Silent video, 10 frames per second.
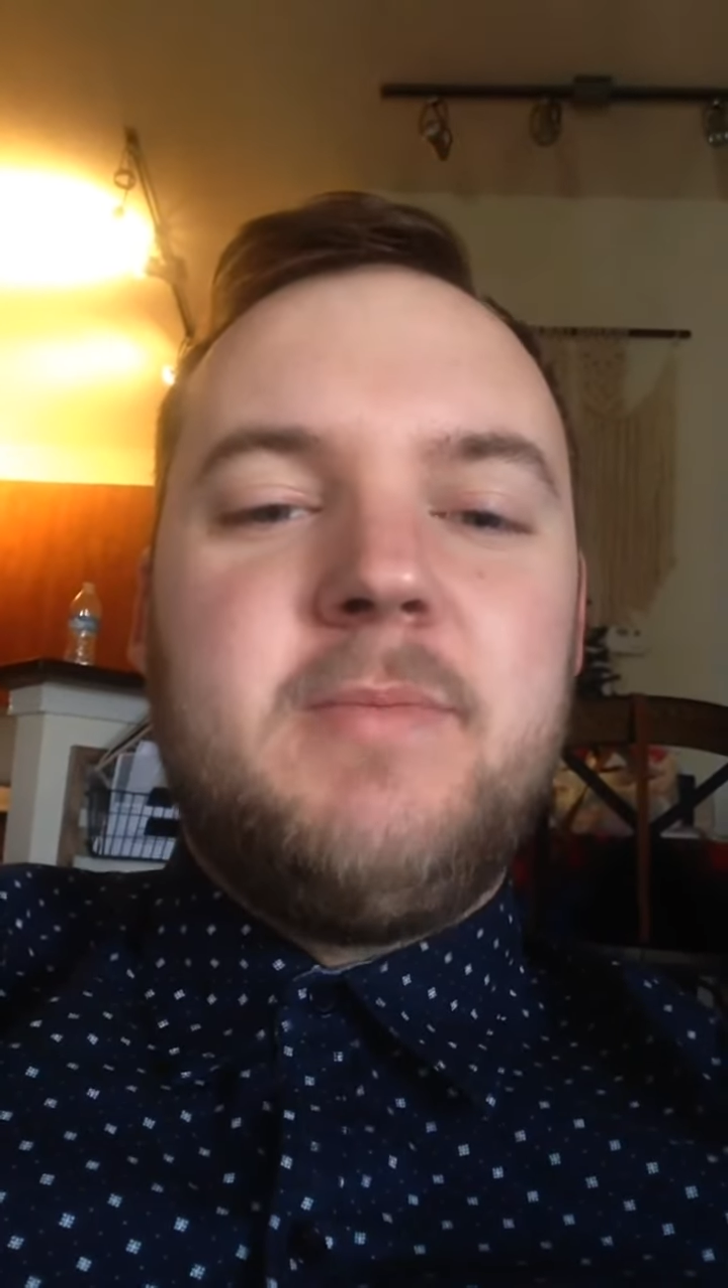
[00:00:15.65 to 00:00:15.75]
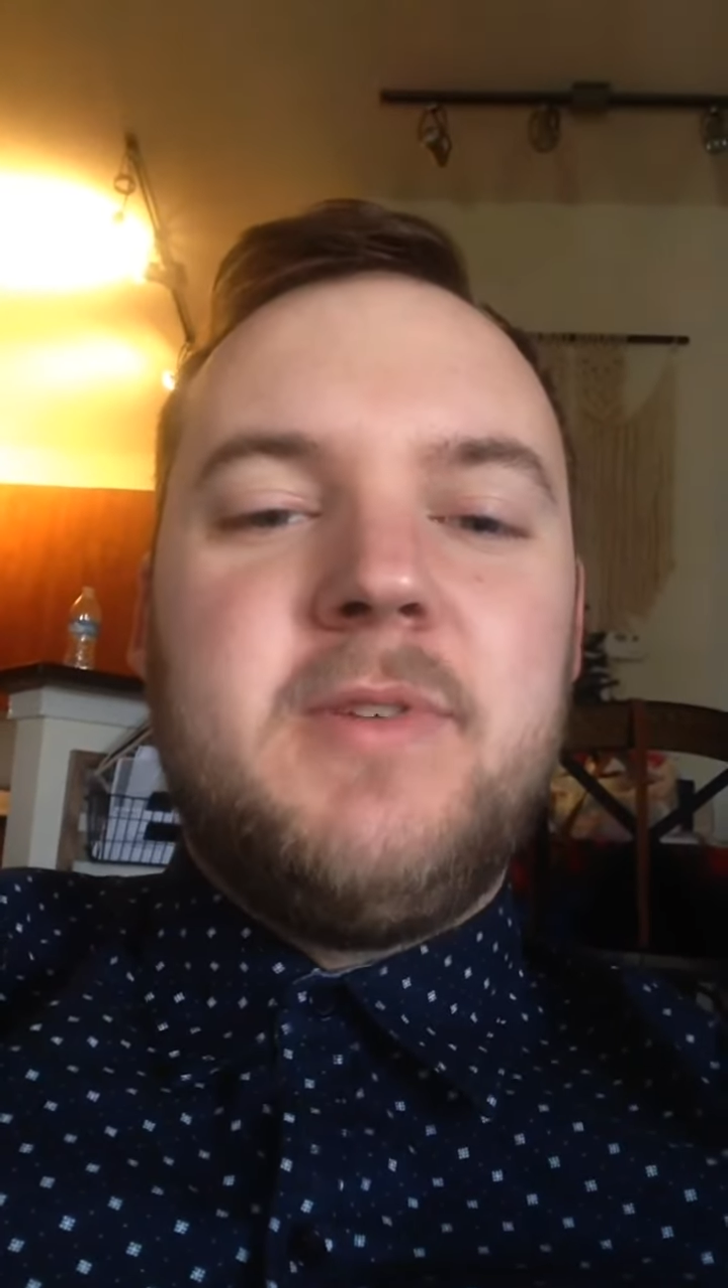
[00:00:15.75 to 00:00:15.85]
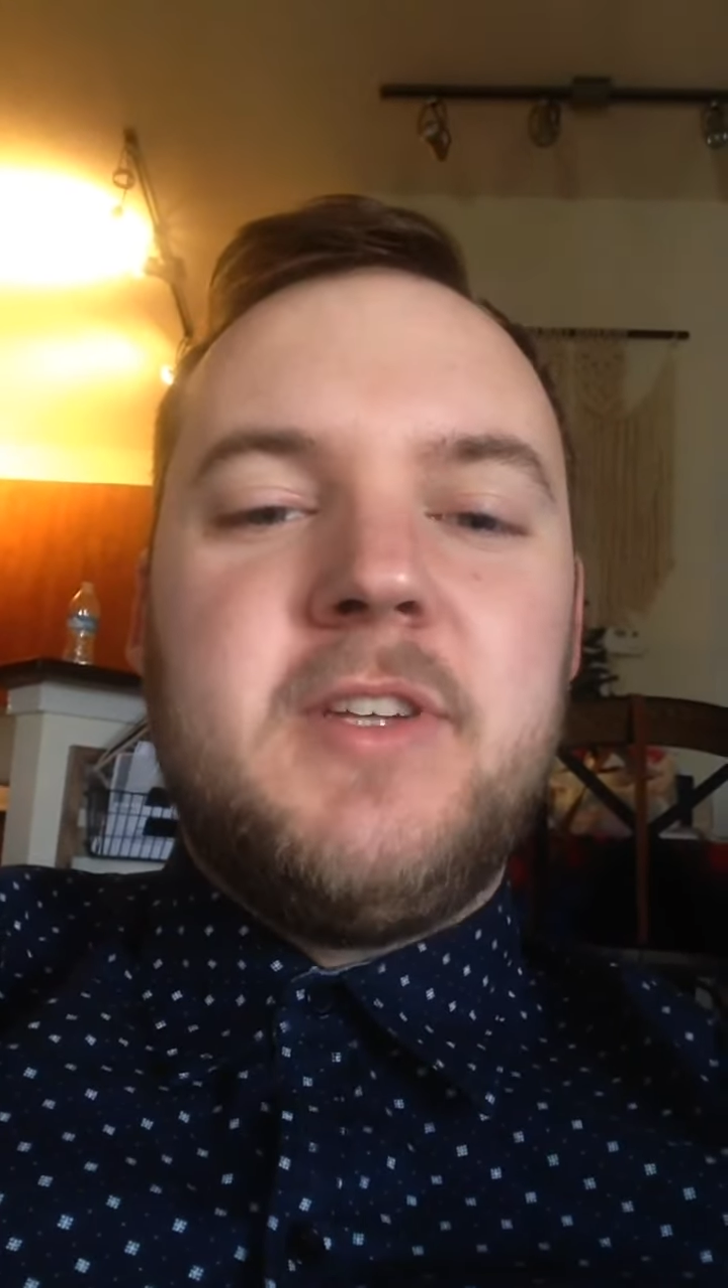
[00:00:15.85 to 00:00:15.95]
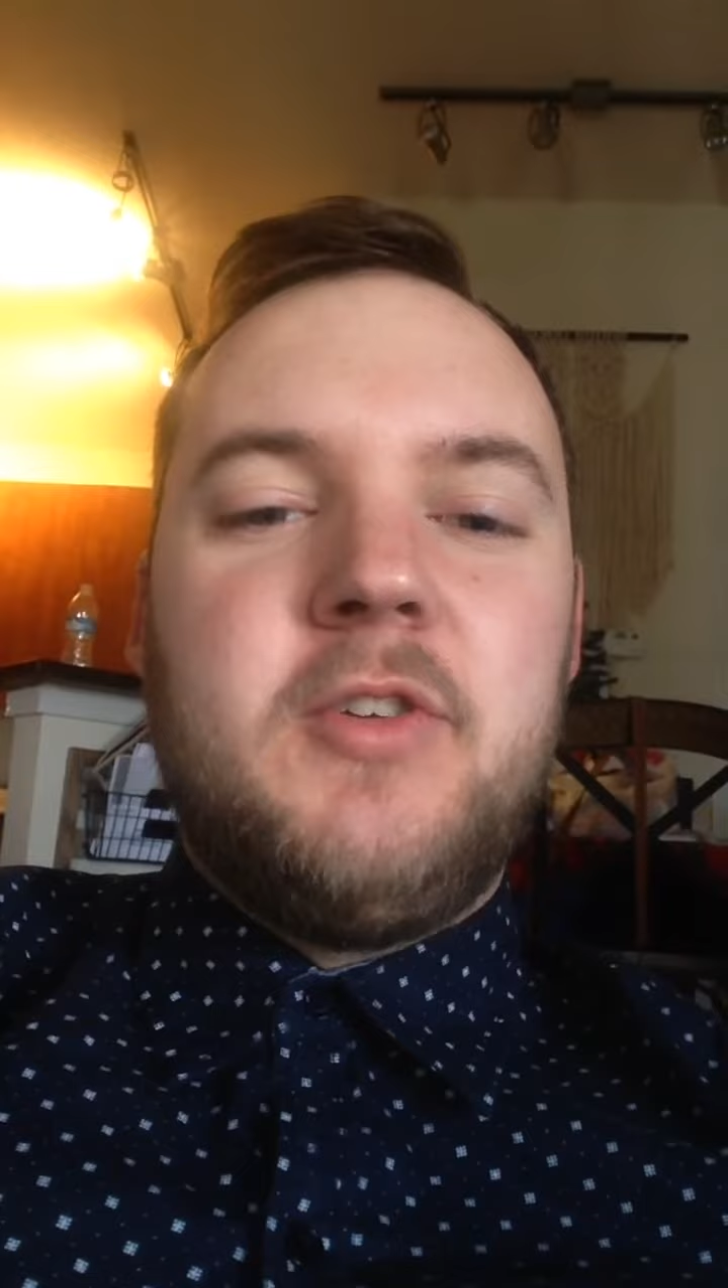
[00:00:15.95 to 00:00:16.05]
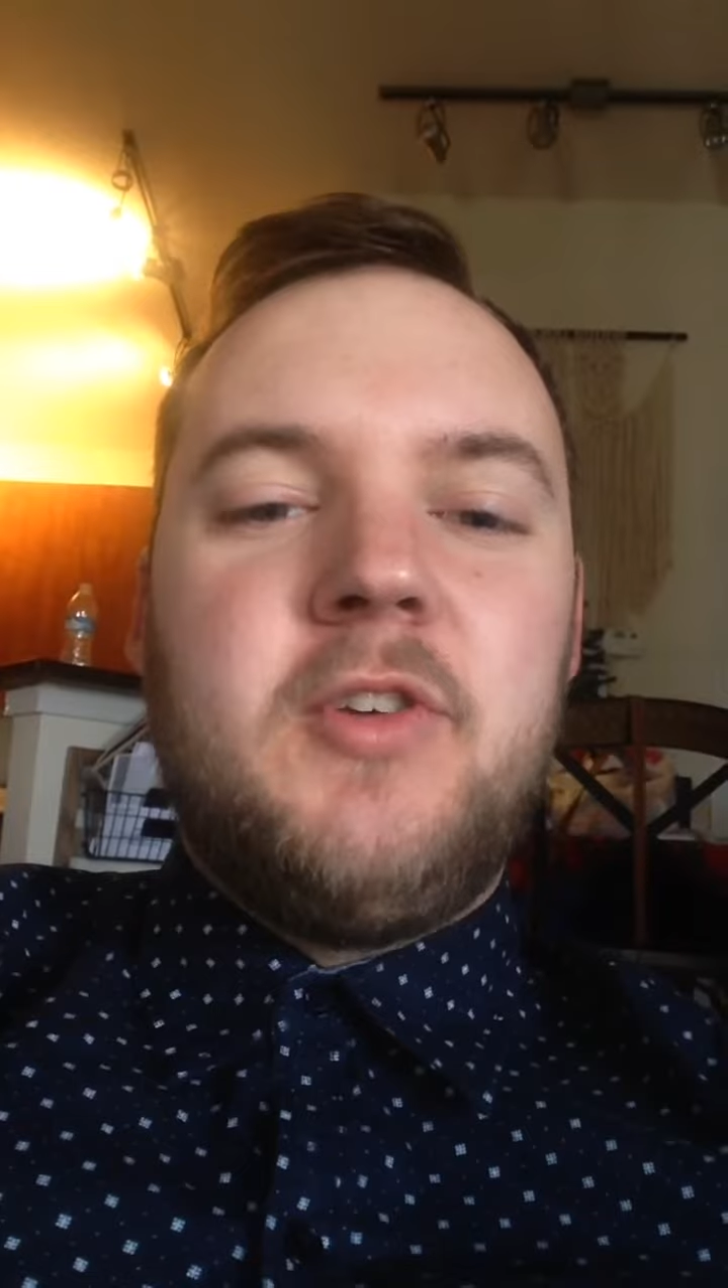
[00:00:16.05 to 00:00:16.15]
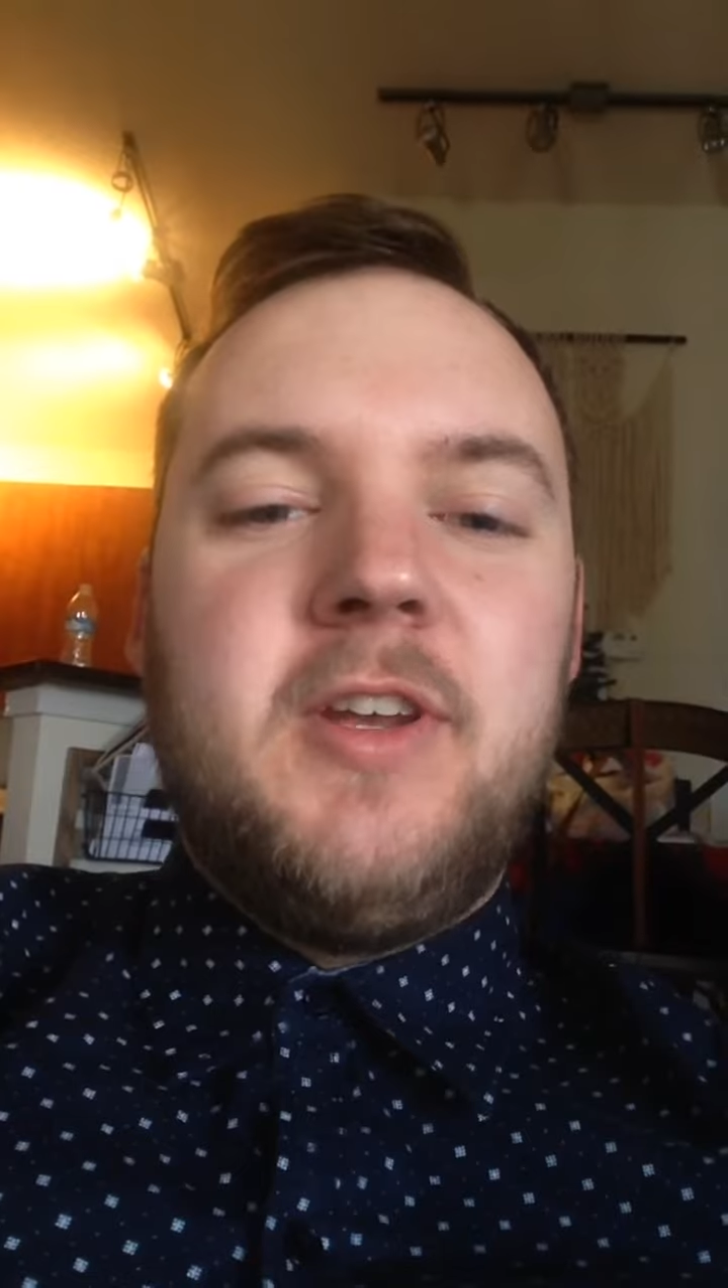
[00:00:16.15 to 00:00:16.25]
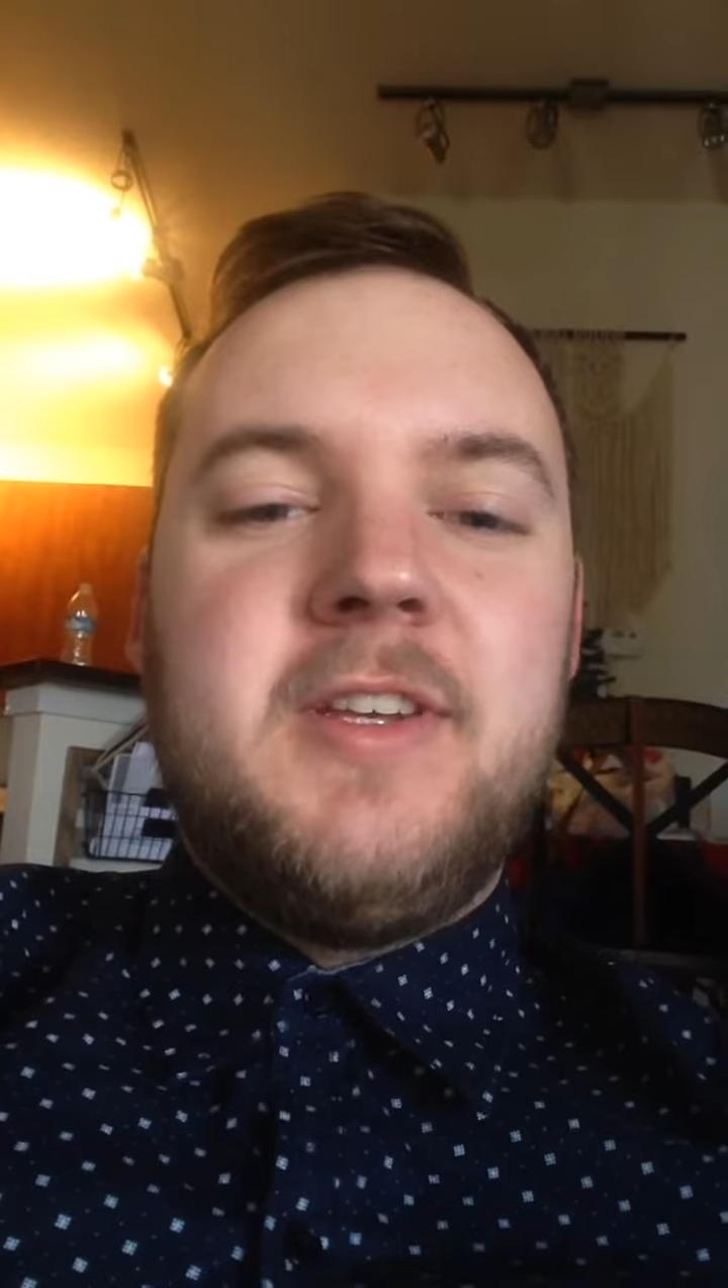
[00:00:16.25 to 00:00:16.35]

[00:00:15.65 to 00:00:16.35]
position